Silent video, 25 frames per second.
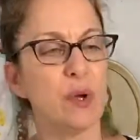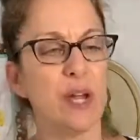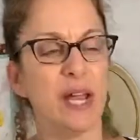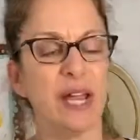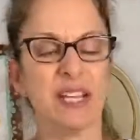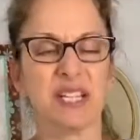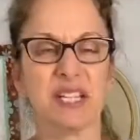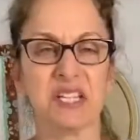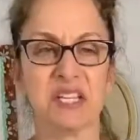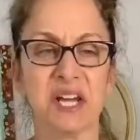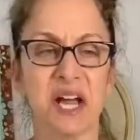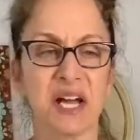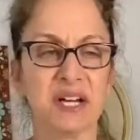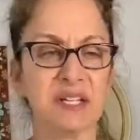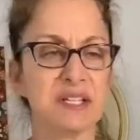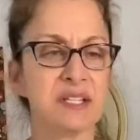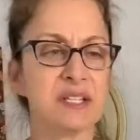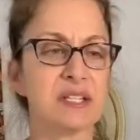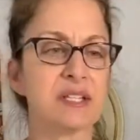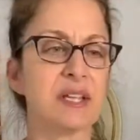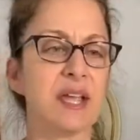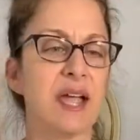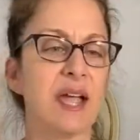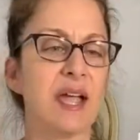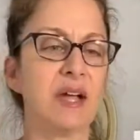it's not to
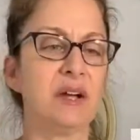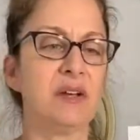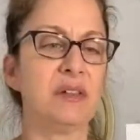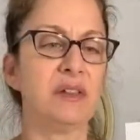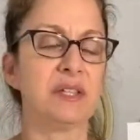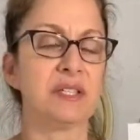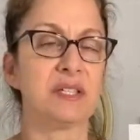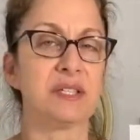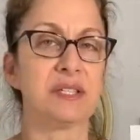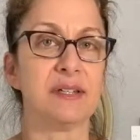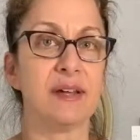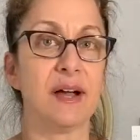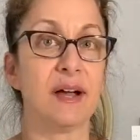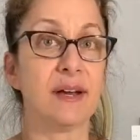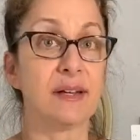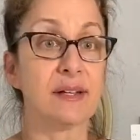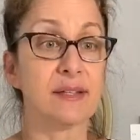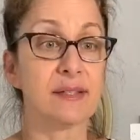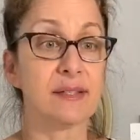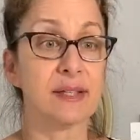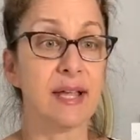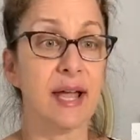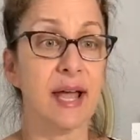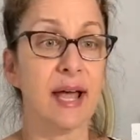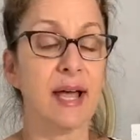scale, it's not
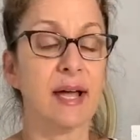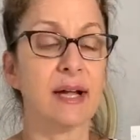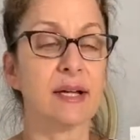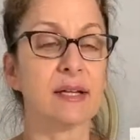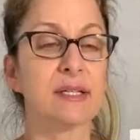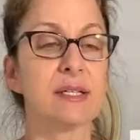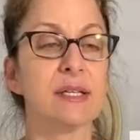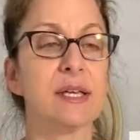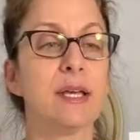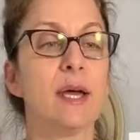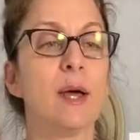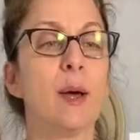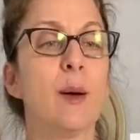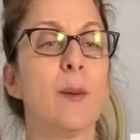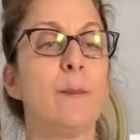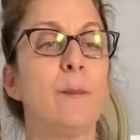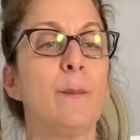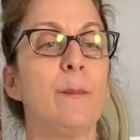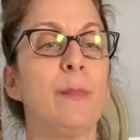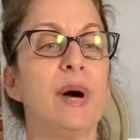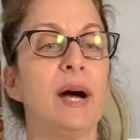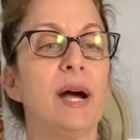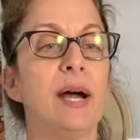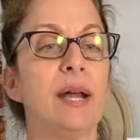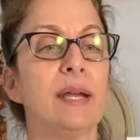exact,
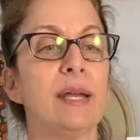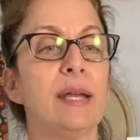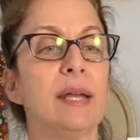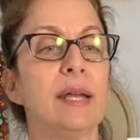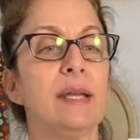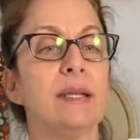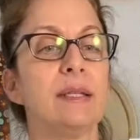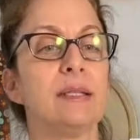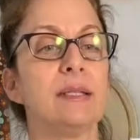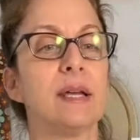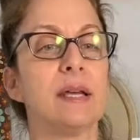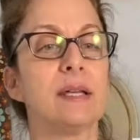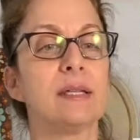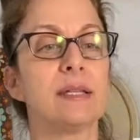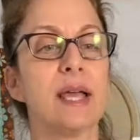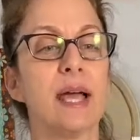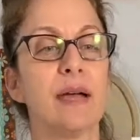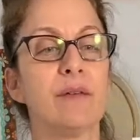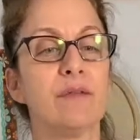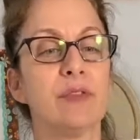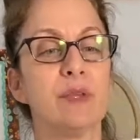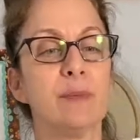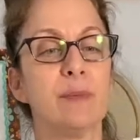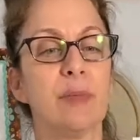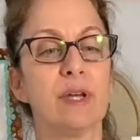but it does have
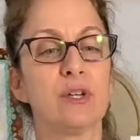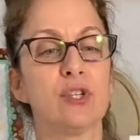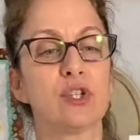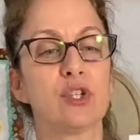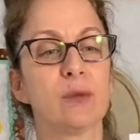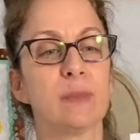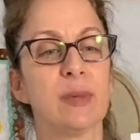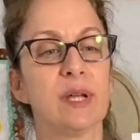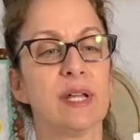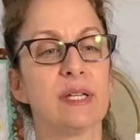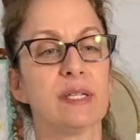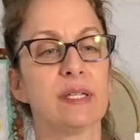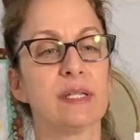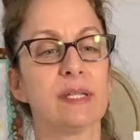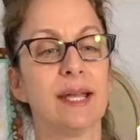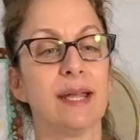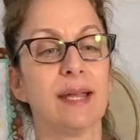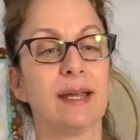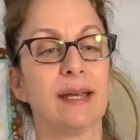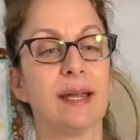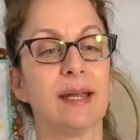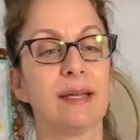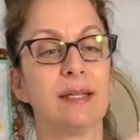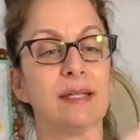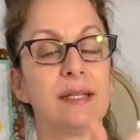the measurements, and
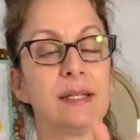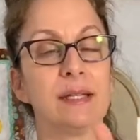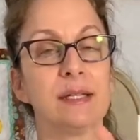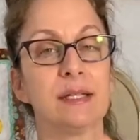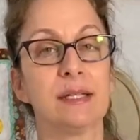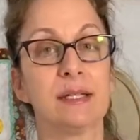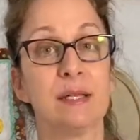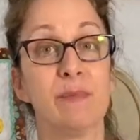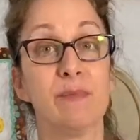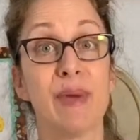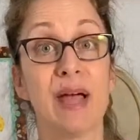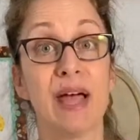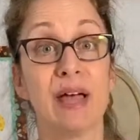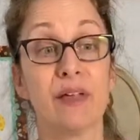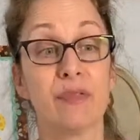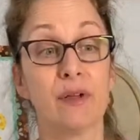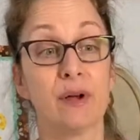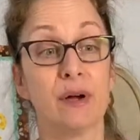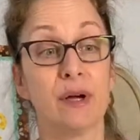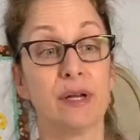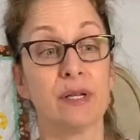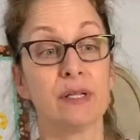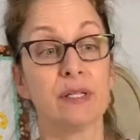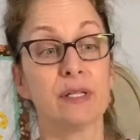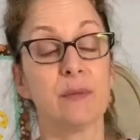I did some math on
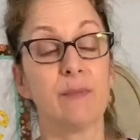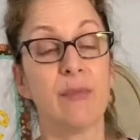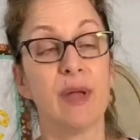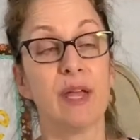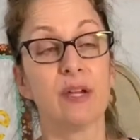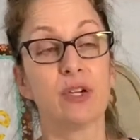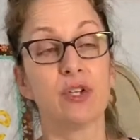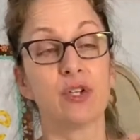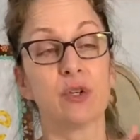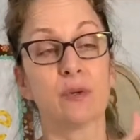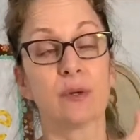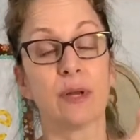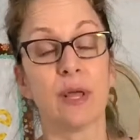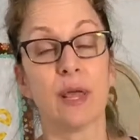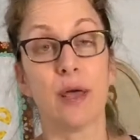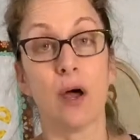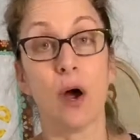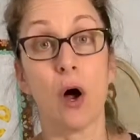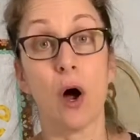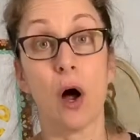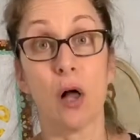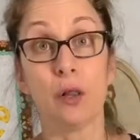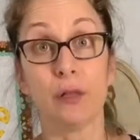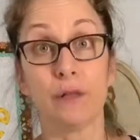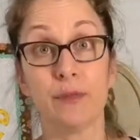it to make sure that
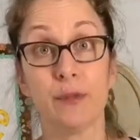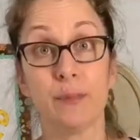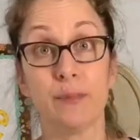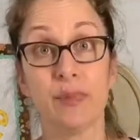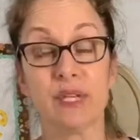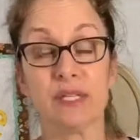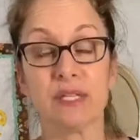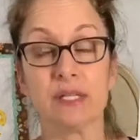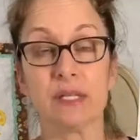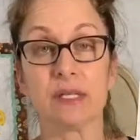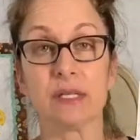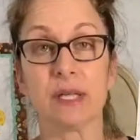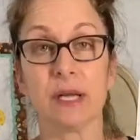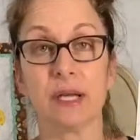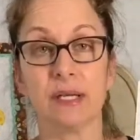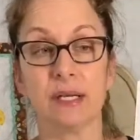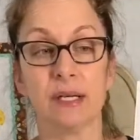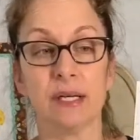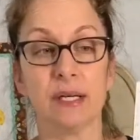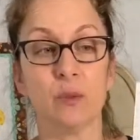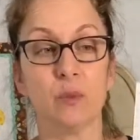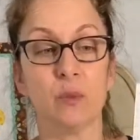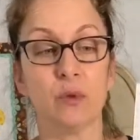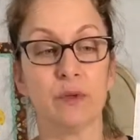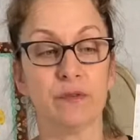all of the pieces I
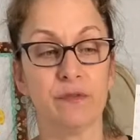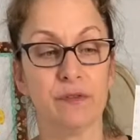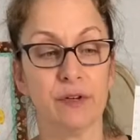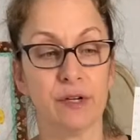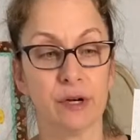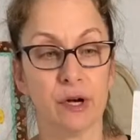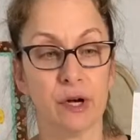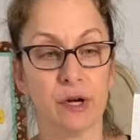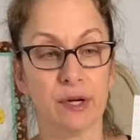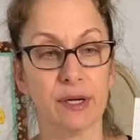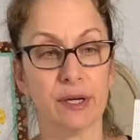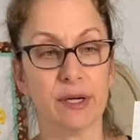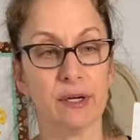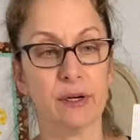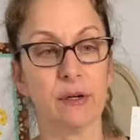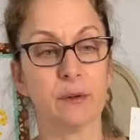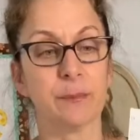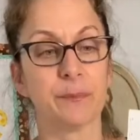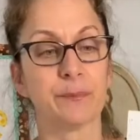need would fit on here.